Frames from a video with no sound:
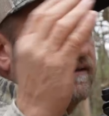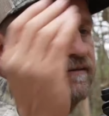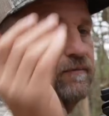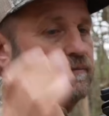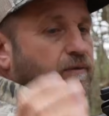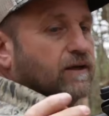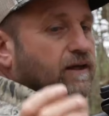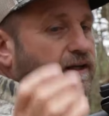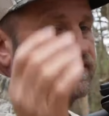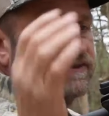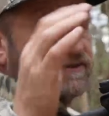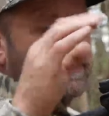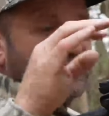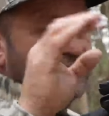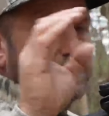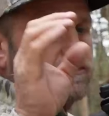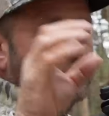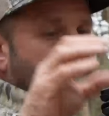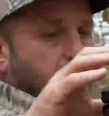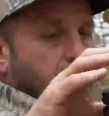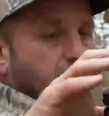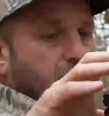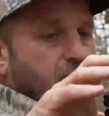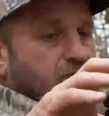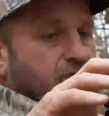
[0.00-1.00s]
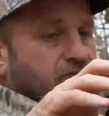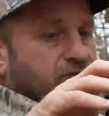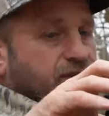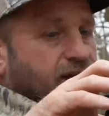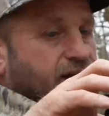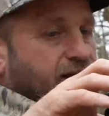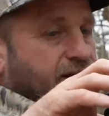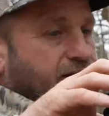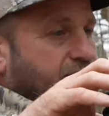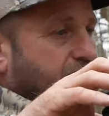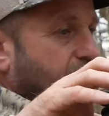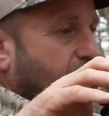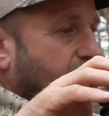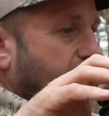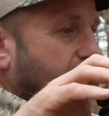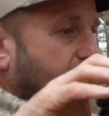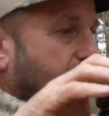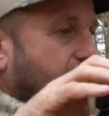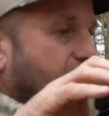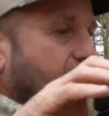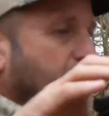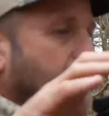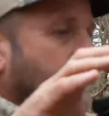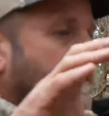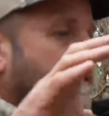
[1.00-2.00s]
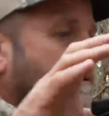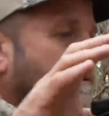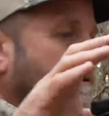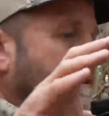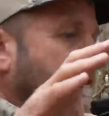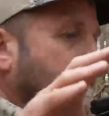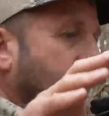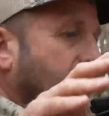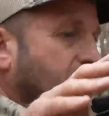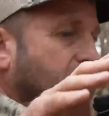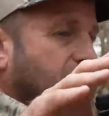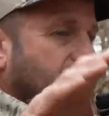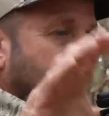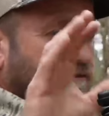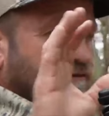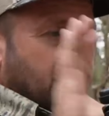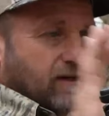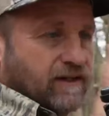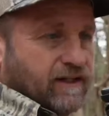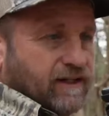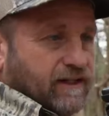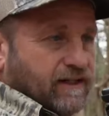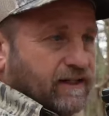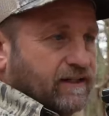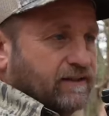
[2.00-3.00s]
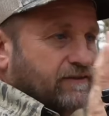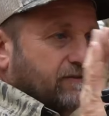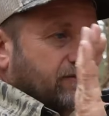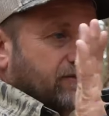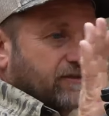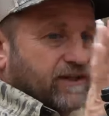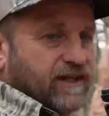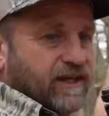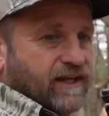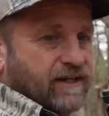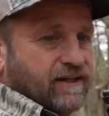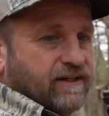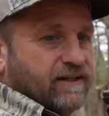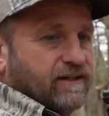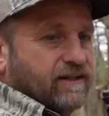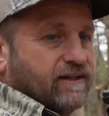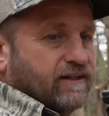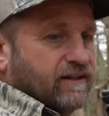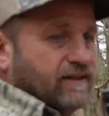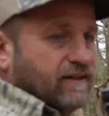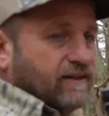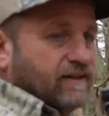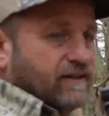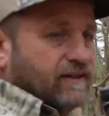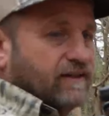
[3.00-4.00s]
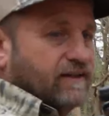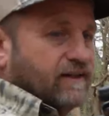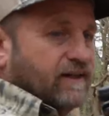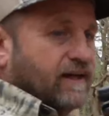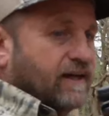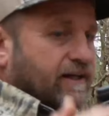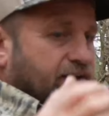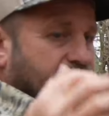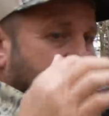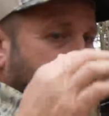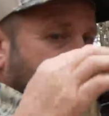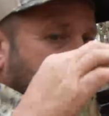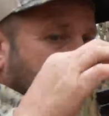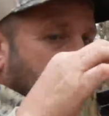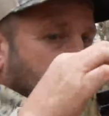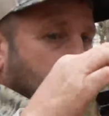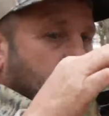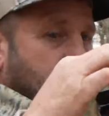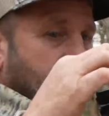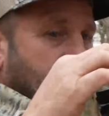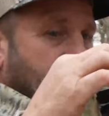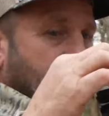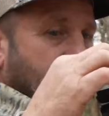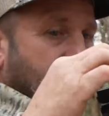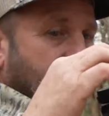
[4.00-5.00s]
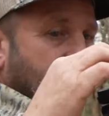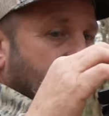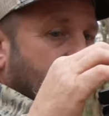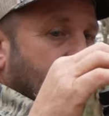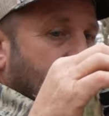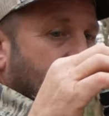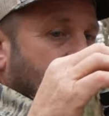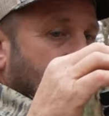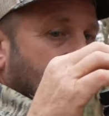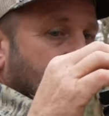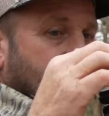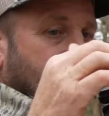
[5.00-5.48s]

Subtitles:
But like I said, there's remote, so I can turn the camera on and off after I get it set. I can zoom in and out.